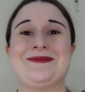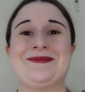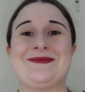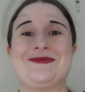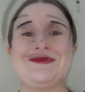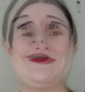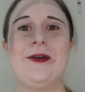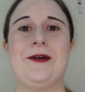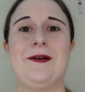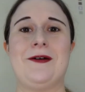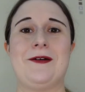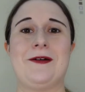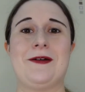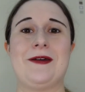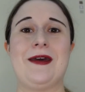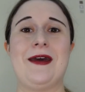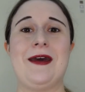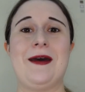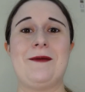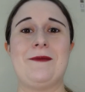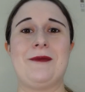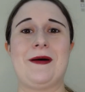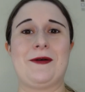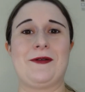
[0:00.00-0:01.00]
Okay,
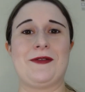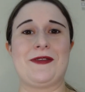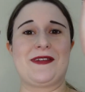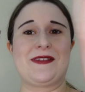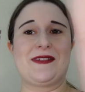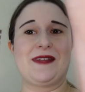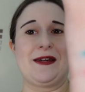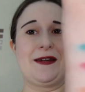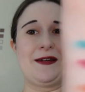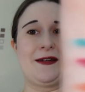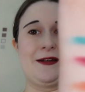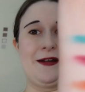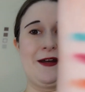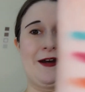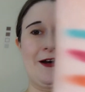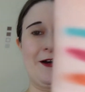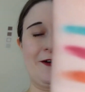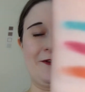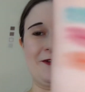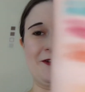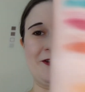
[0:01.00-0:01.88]
I'm back with the second half of